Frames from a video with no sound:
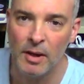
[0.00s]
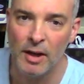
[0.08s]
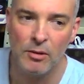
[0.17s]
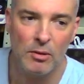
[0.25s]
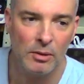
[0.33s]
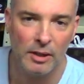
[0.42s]
I
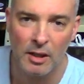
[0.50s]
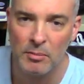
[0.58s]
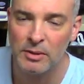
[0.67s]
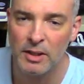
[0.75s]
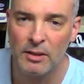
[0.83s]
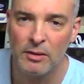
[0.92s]
grow a lot of
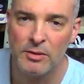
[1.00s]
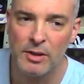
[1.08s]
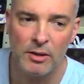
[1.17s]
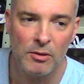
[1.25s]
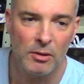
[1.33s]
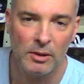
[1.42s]
potatoes, I
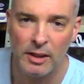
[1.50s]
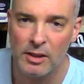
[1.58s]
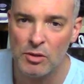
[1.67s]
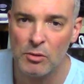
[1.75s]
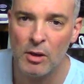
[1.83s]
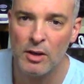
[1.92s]
grow a lot of
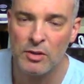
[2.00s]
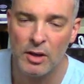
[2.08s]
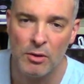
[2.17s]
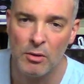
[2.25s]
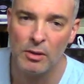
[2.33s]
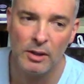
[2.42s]
squash, I
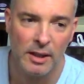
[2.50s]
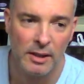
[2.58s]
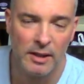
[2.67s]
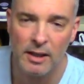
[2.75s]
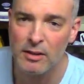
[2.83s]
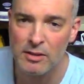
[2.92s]
grow a lot of
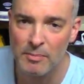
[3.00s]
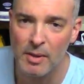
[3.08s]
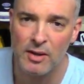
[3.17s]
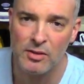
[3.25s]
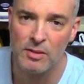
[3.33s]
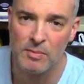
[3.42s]
carrots,
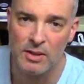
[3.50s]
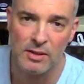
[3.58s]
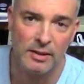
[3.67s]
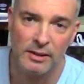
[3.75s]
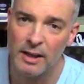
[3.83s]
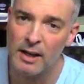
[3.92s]
parsnips, things
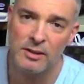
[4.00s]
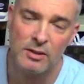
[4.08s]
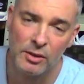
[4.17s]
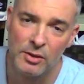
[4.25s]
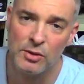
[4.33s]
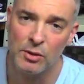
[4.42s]
like that because they
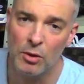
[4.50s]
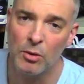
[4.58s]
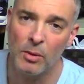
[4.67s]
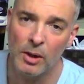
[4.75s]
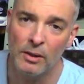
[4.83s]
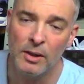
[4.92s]
all store
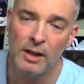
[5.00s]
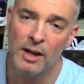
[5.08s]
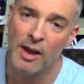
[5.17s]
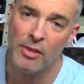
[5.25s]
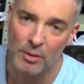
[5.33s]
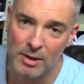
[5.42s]
well
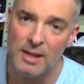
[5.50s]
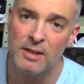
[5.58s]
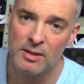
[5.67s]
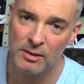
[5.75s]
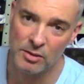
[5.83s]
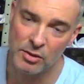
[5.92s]
and they're
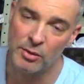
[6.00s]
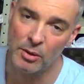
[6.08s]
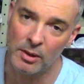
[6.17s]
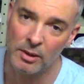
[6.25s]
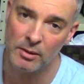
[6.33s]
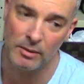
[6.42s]
easy to
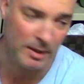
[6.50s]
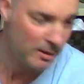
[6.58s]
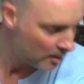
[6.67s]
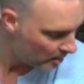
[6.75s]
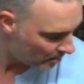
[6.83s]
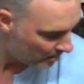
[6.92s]
store, right?
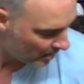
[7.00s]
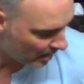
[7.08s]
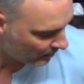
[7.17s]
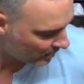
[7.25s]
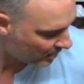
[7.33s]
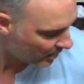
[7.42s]
I mean,
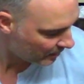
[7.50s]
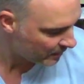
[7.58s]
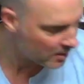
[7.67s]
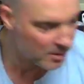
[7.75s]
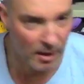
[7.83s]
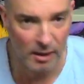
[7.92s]
having to cut
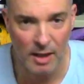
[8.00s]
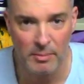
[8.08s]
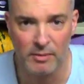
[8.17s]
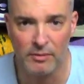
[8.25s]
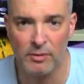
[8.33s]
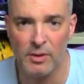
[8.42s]
these all up
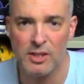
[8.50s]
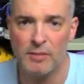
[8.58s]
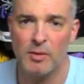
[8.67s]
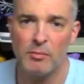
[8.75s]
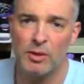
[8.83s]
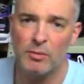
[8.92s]
and freeze them
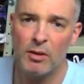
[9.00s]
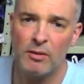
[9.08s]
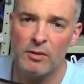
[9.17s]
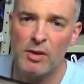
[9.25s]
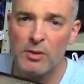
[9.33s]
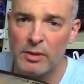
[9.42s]
and put them in my
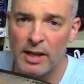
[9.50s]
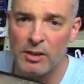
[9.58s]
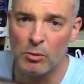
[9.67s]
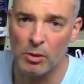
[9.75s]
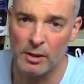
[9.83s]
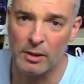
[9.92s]
freezer, that's
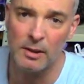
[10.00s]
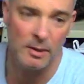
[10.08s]
work.